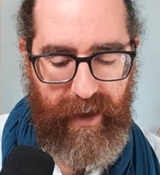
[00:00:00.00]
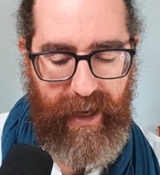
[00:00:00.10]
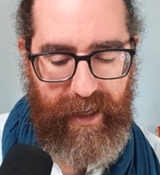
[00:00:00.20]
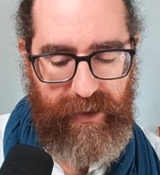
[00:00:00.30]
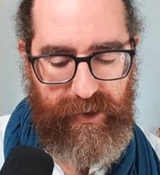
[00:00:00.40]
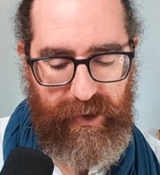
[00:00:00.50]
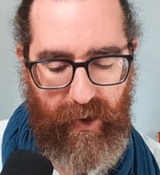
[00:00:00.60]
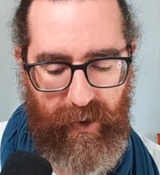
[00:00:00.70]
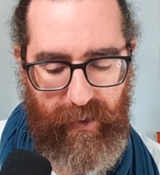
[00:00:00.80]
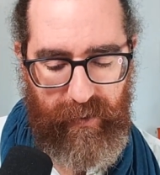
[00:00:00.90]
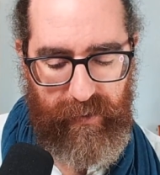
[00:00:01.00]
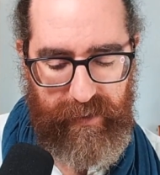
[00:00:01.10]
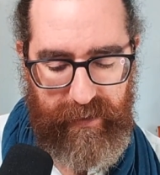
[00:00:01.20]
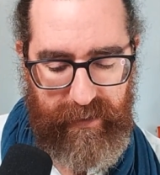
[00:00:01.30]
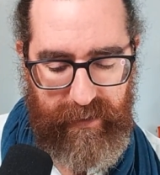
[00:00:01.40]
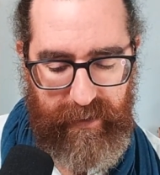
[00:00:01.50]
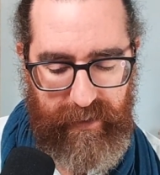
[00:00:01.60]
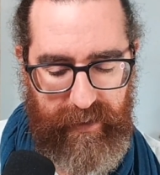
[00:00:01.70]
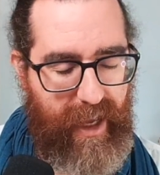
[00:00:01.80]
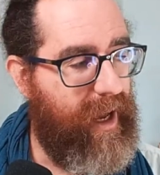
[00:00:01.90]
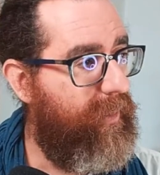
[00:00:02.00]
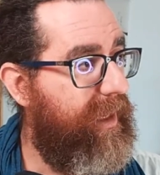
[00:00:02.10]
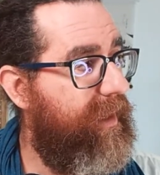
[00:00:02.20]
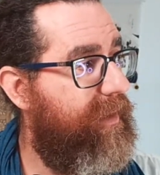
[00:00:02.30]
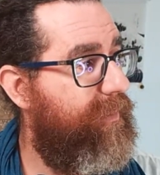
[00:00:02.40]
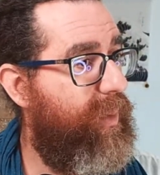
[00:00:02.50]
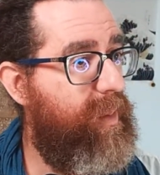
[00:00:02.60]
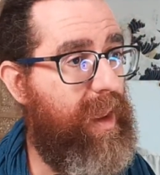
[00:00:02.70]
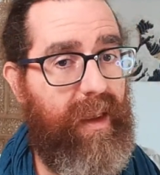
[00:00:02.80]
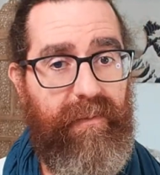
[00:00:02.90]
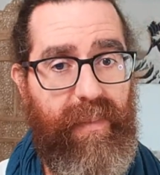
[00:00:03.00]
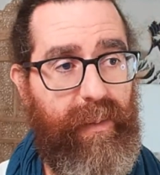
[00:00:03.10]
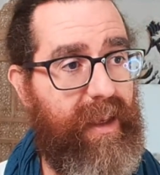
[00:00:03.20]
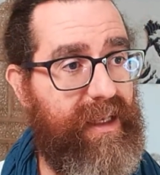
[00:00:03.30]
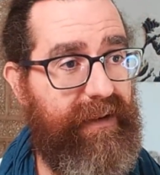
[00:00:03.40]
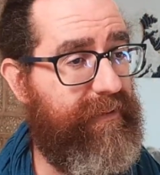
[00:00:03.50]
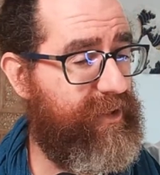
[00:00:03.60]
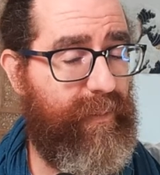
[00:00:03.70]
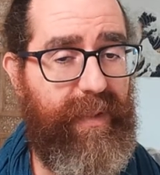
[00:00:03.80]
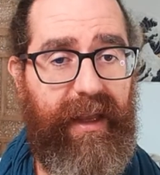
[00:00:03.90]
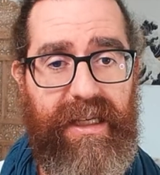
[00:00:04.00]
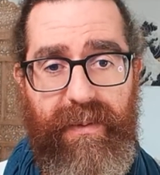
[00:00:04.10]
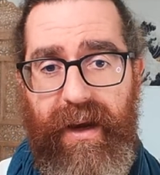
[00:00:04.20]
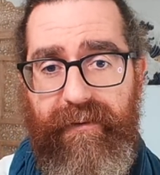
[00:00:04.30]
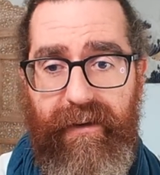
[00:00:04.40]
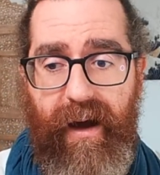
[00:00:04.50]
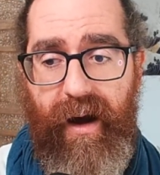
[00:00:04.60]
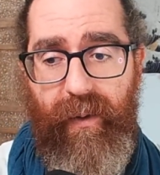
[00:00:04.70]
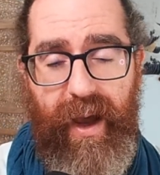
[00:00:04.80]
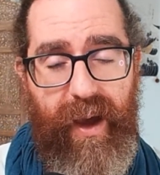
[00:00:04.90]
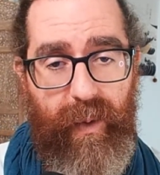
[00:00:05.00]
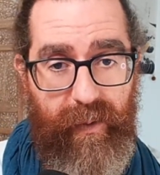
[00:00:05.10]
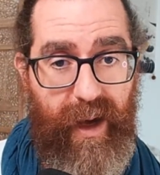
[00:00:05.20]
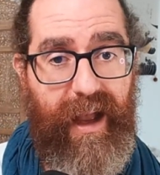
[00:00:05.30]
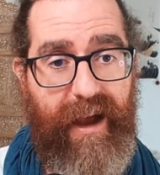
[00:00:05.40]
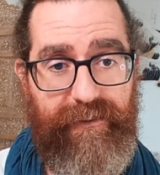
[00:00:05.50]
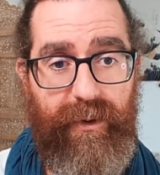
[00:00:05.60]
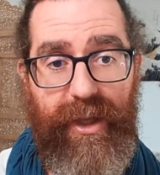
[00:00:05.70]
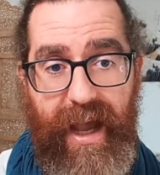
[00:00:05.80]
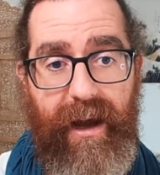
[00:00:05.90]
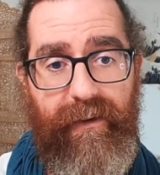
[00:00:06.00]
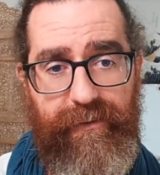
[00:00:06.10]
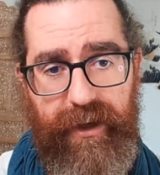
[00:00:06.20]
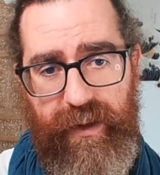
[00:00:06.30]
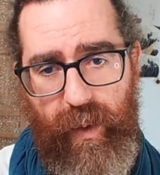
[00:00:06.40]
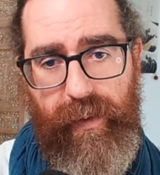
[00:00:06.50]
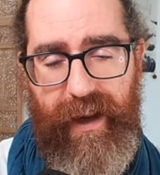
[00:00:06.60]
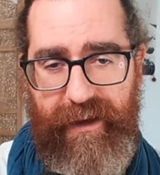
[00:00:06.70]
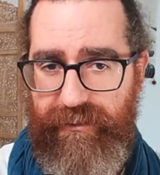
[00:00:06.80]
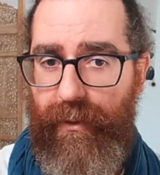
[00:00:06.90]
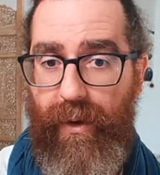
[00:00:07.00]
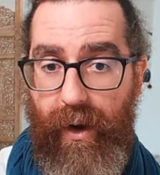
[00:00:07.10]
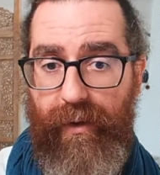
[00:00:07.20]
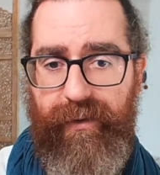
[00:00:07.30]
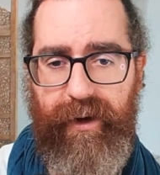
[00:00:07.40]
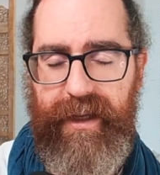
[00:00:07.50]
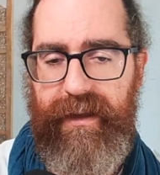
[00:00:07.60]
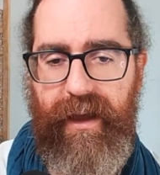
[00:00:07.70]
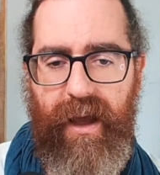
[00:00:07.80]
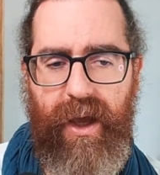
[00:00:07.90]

And so, yeah, we need, maybe if something is very far away, we will have to yell for it, we will have to call for it.